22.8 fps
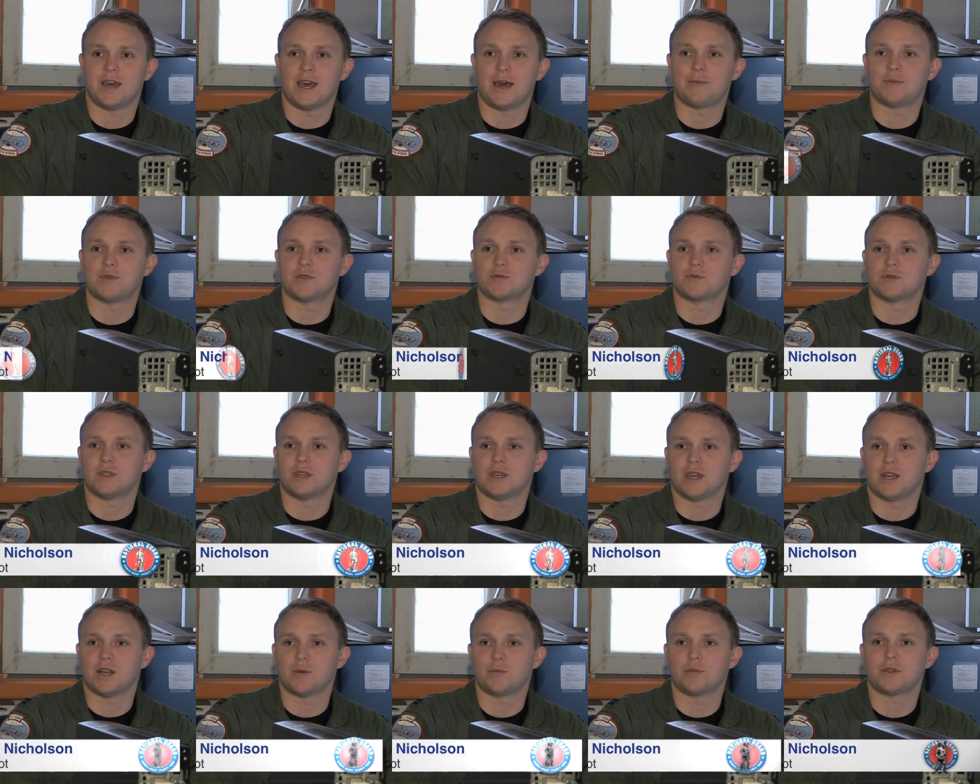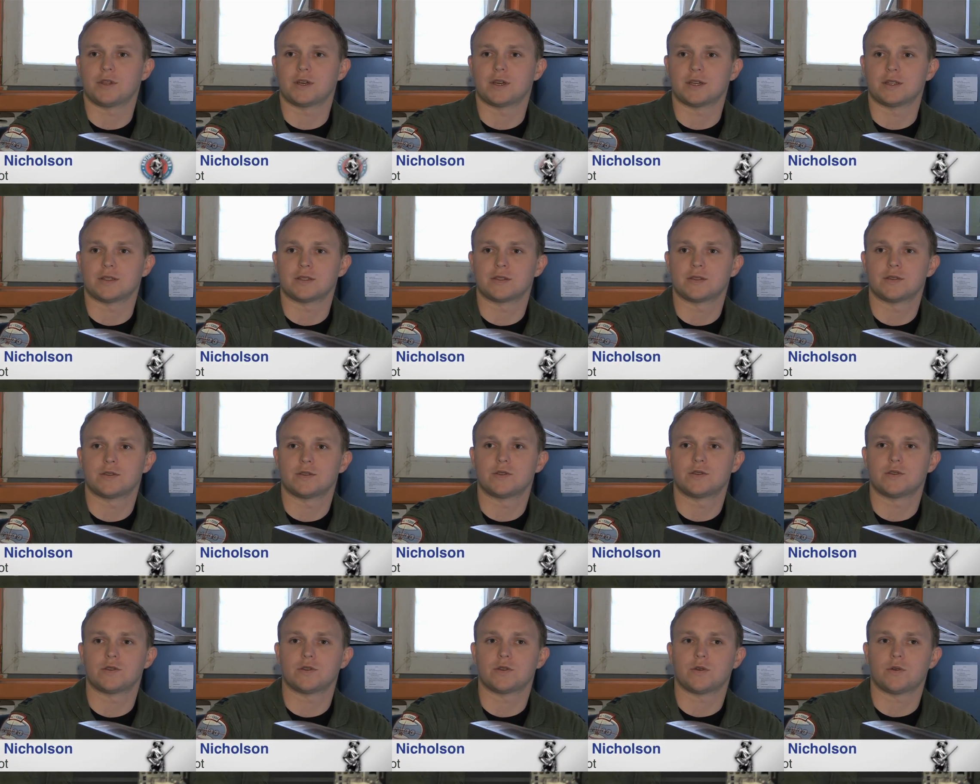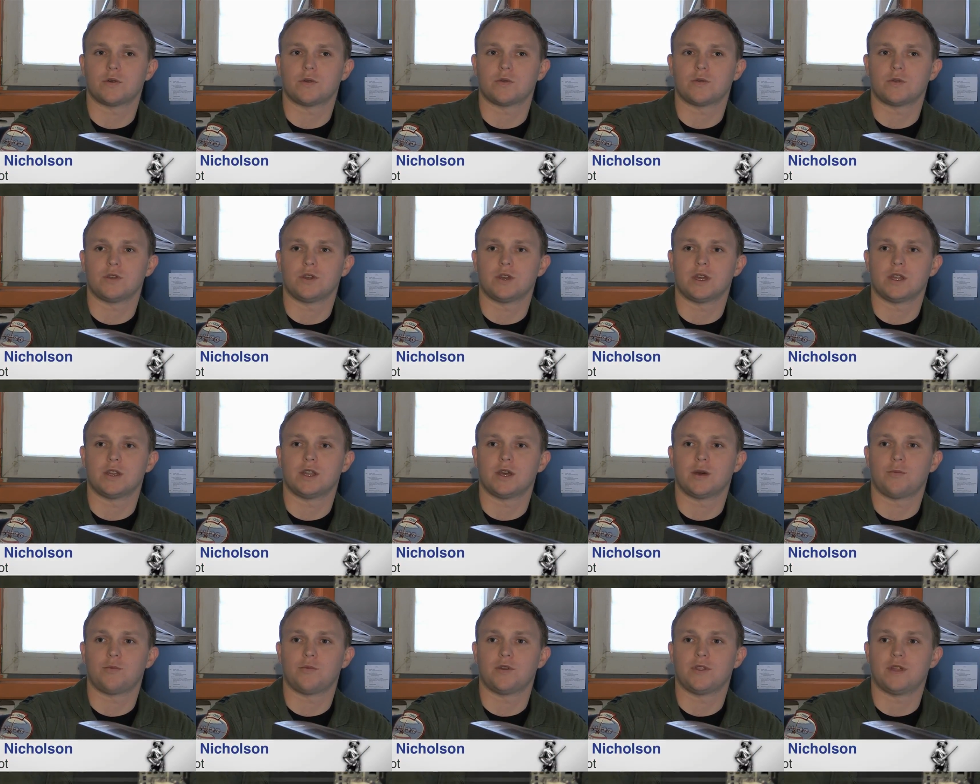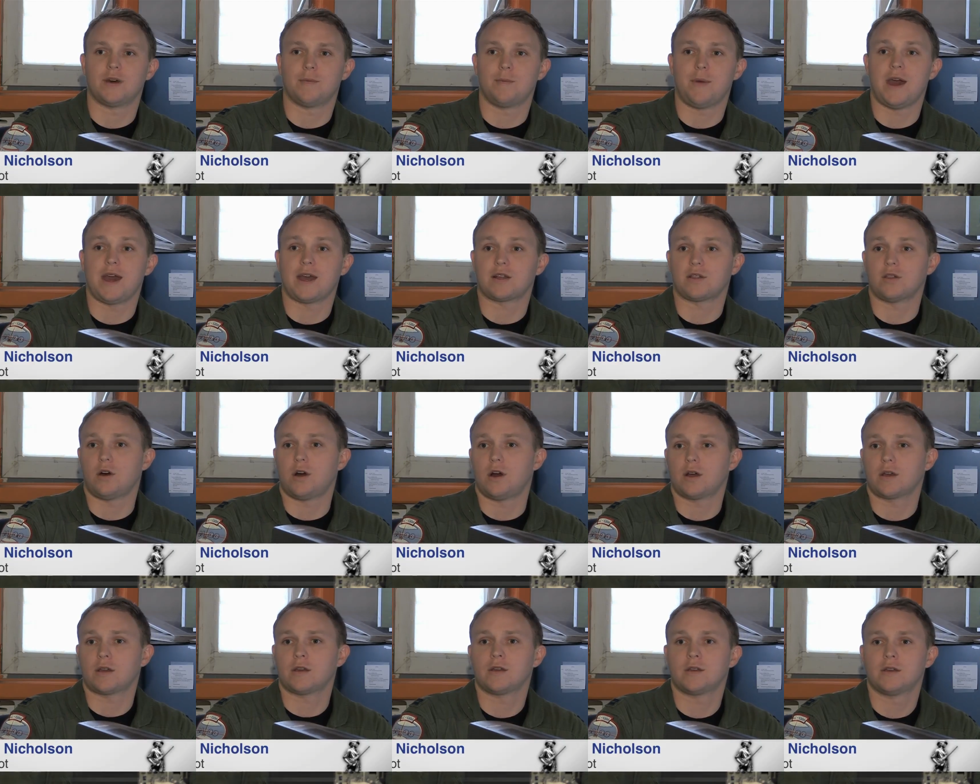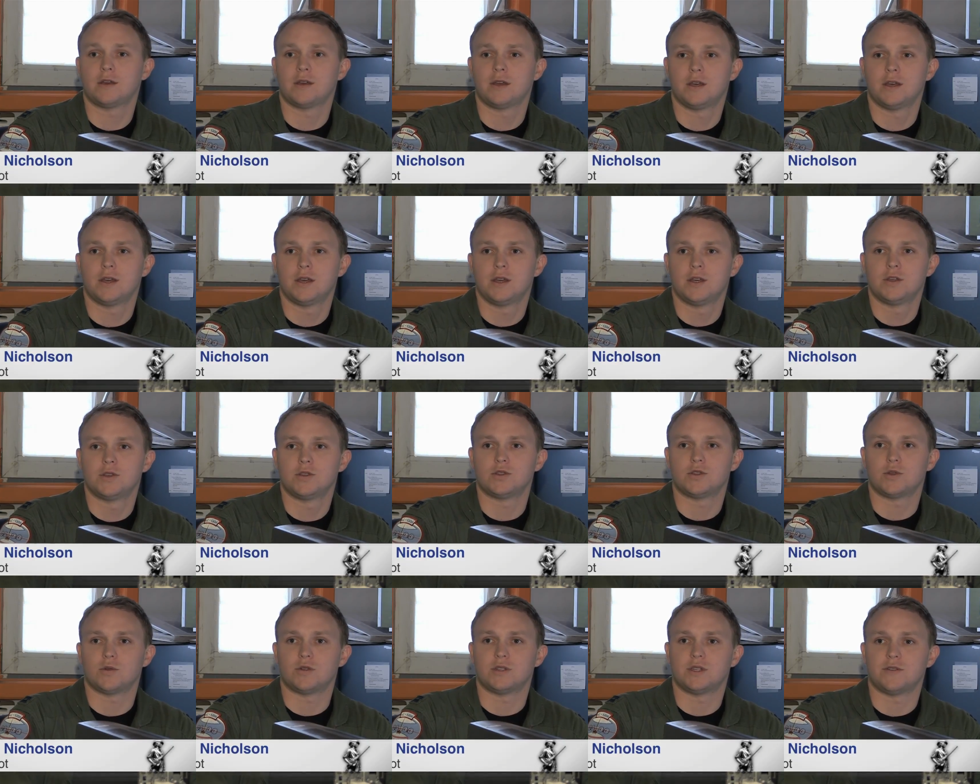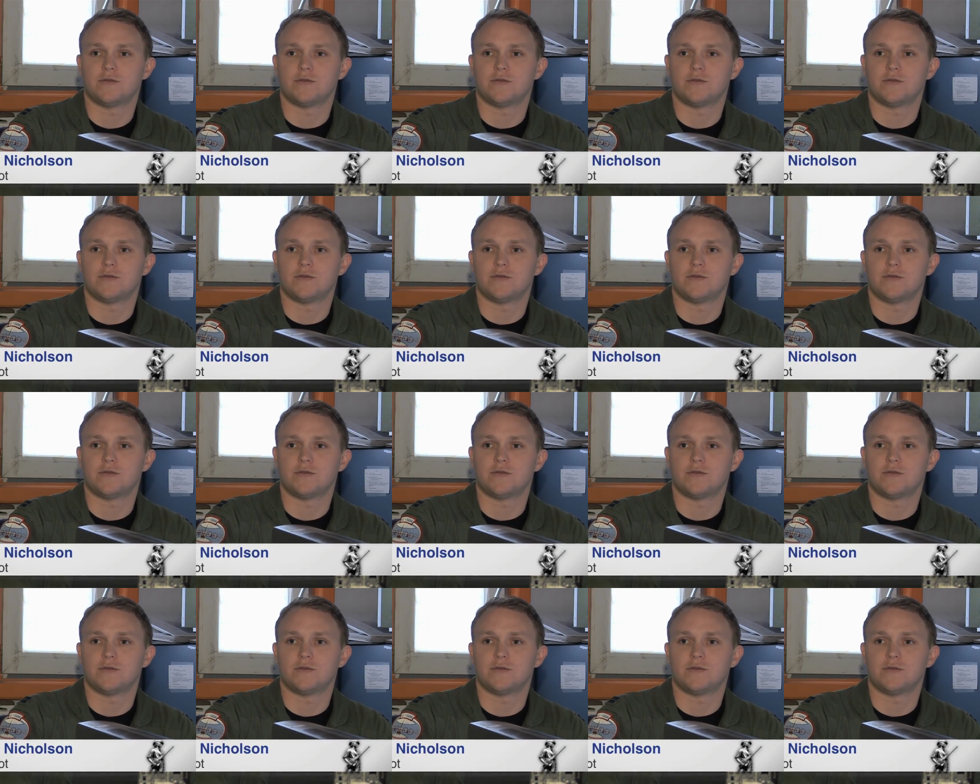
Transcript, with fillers: happens with the airplanes, so you end up with a backlog. So at